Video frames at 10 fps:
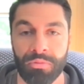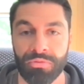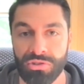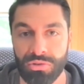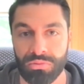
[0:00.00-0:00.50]

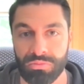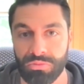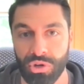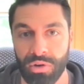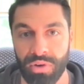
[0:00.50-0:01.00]
Folks are
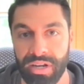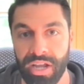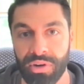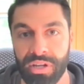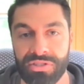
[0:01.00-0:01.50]
looking right
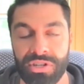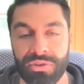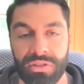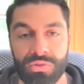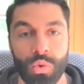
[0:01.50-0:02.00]
now and
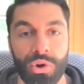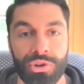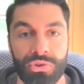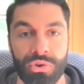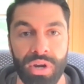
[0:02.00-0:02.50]
considering this war
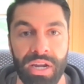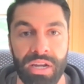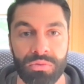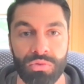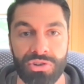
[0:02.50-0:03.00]
in
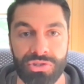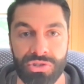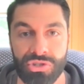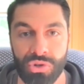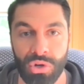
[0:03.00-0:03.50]
Ukraine and Russia's
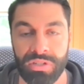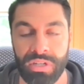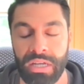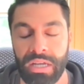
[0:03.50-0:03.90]
assault